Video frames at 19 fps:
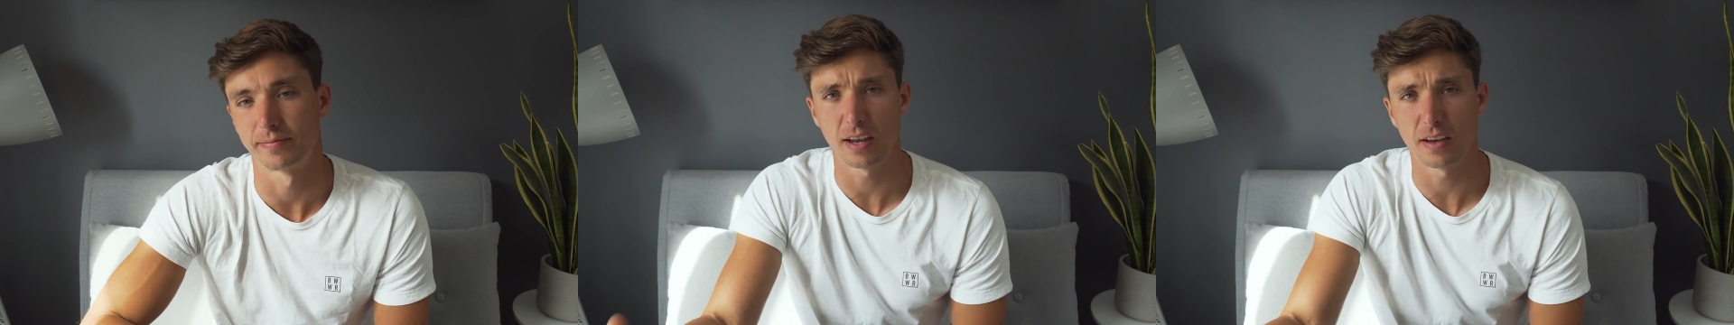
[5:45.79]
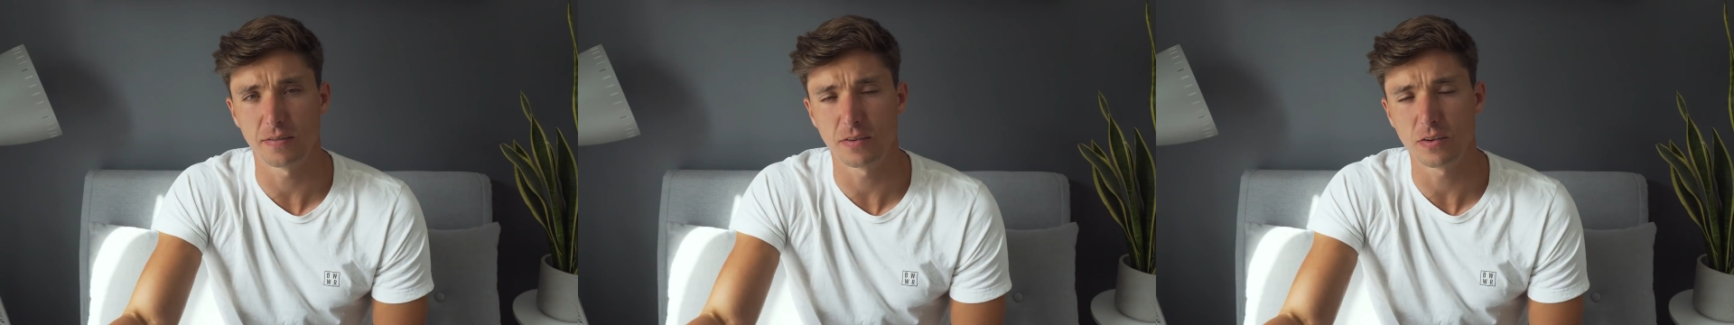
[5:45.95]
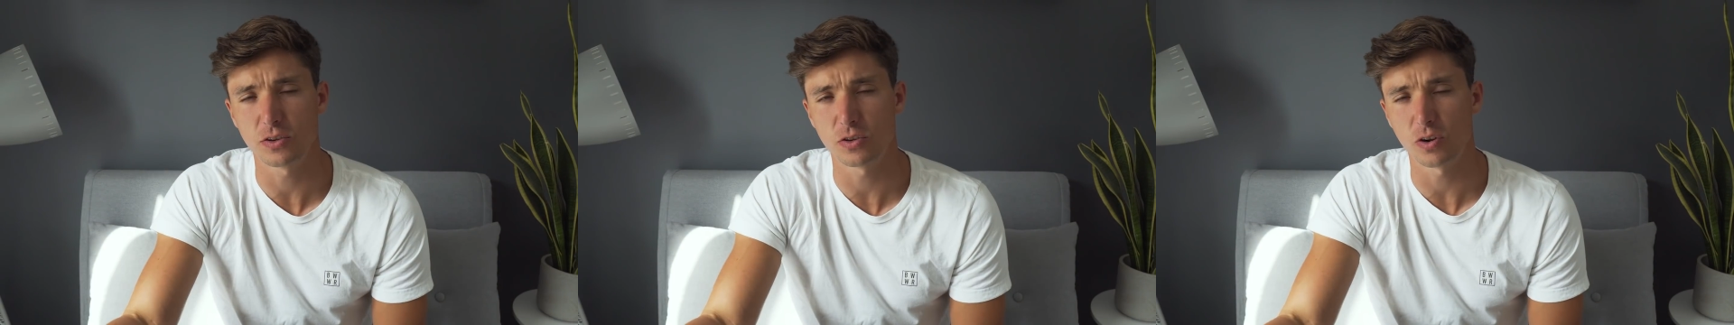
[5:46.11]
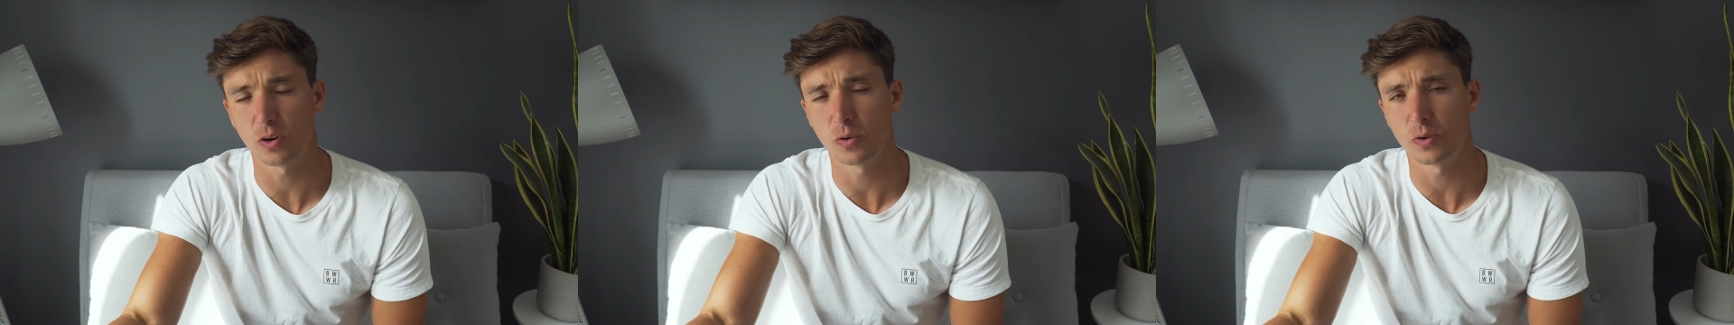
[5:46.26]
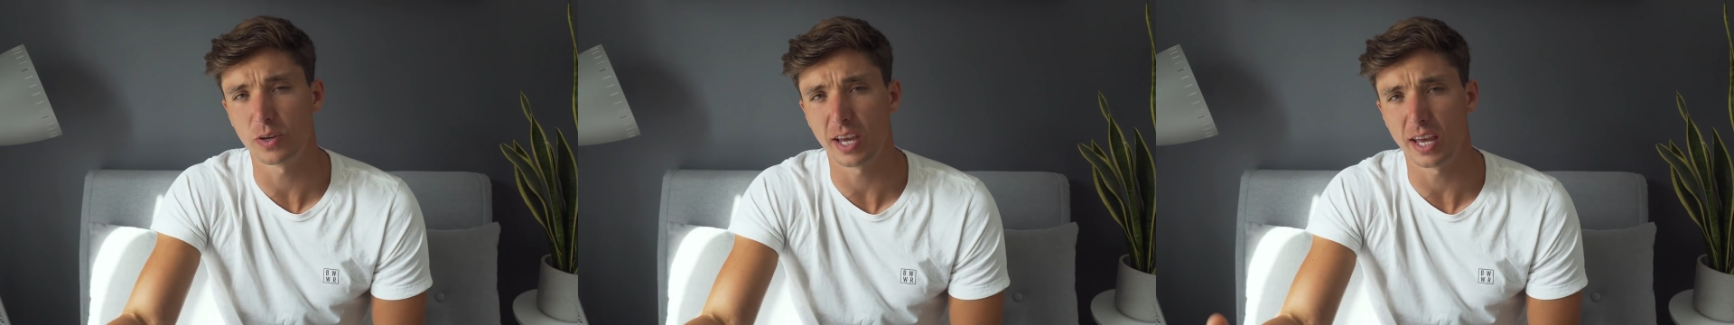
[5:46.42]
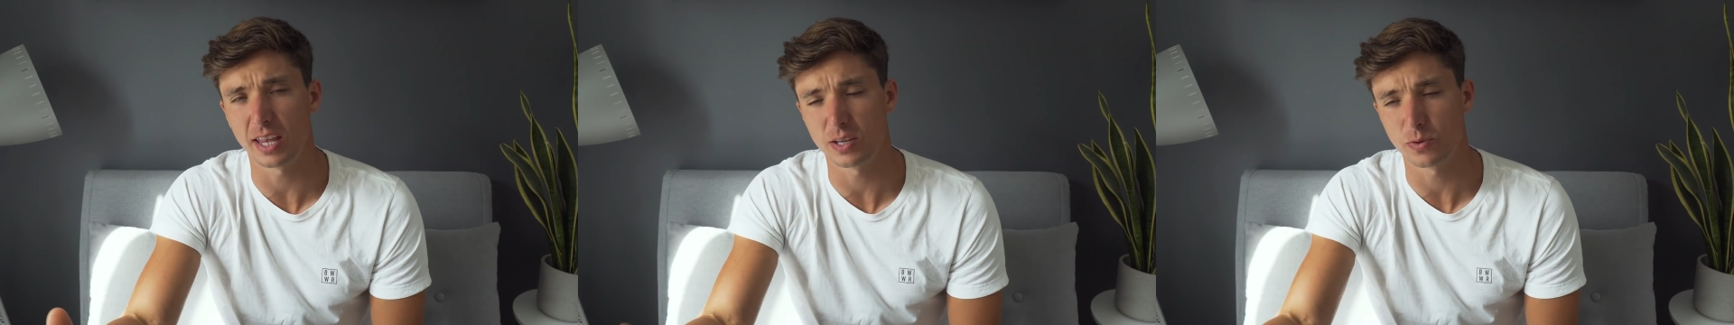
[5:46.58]
If you struggle
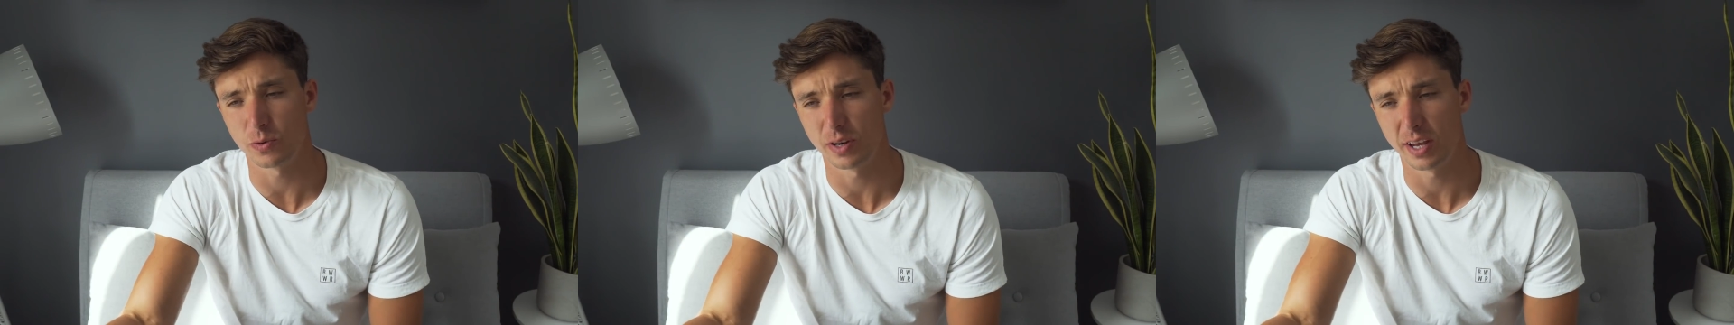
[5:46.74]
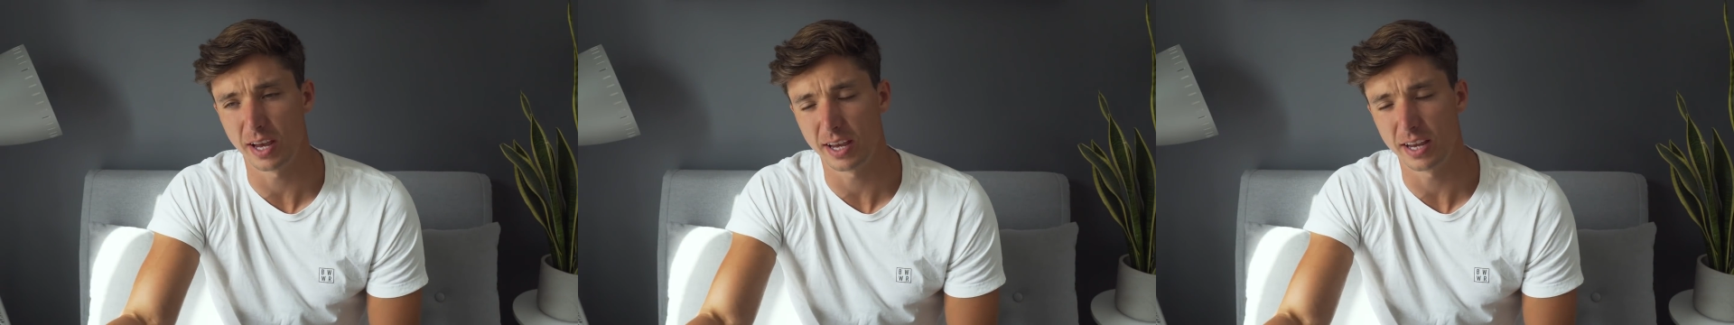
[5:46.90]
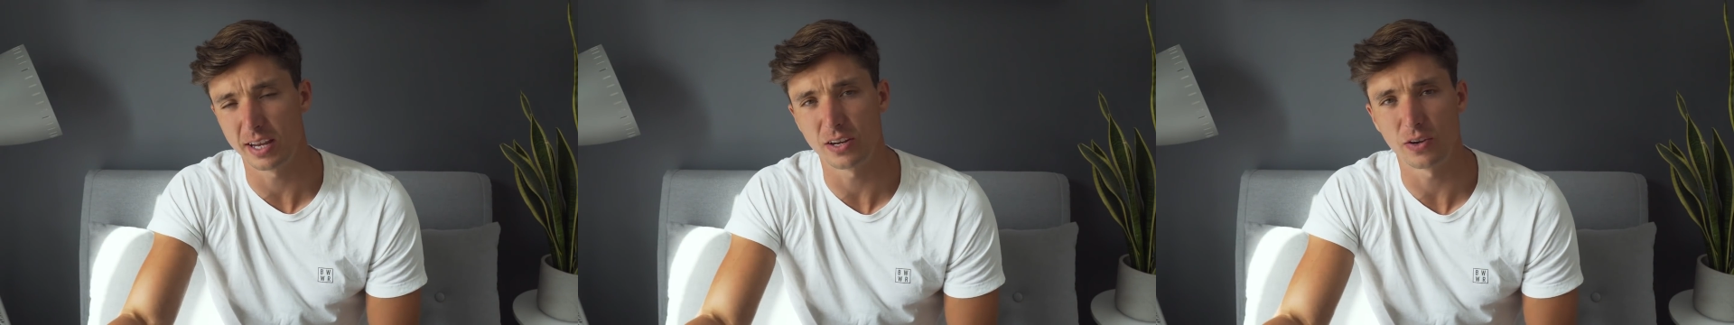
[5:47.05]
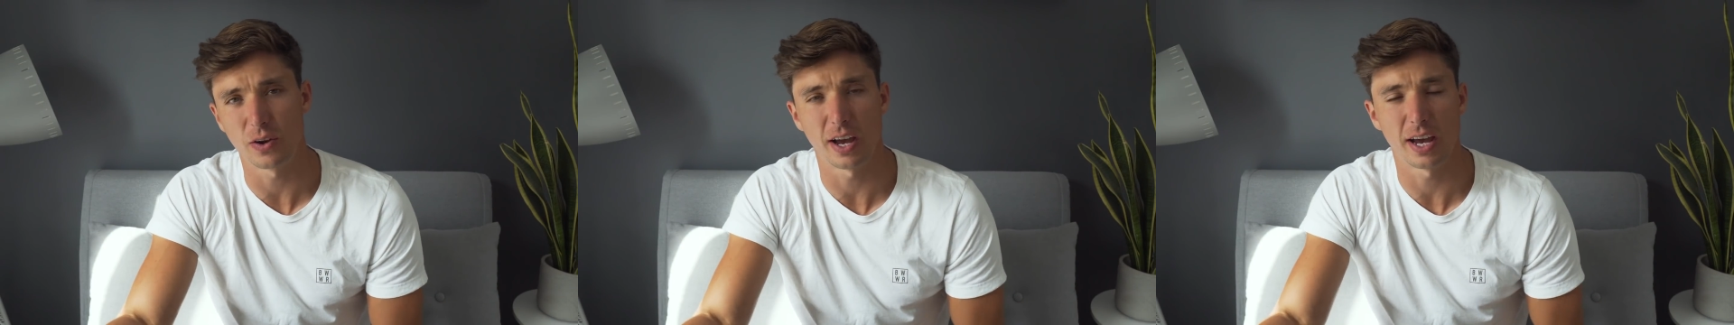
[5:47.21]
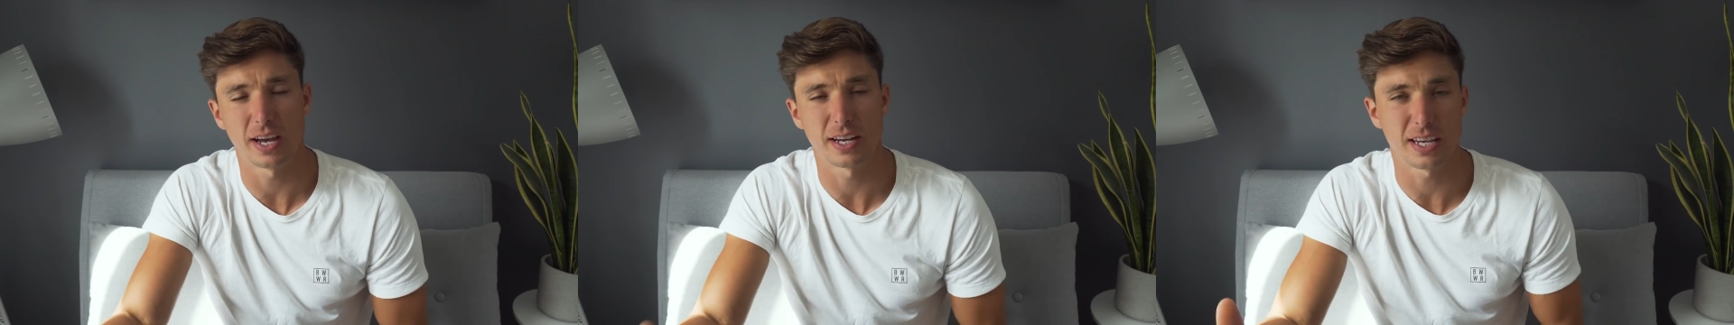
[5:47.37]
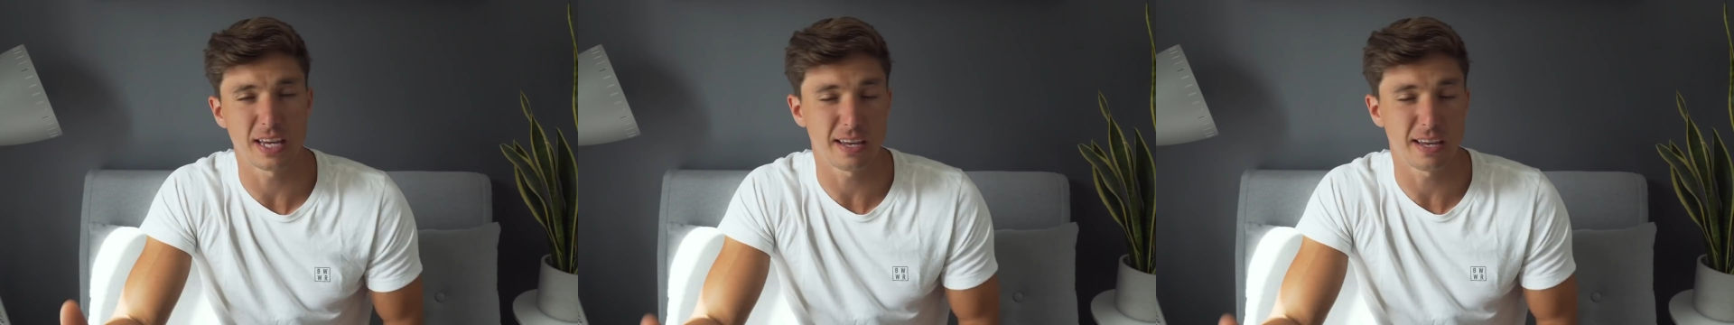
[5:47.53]
to get this one in your head,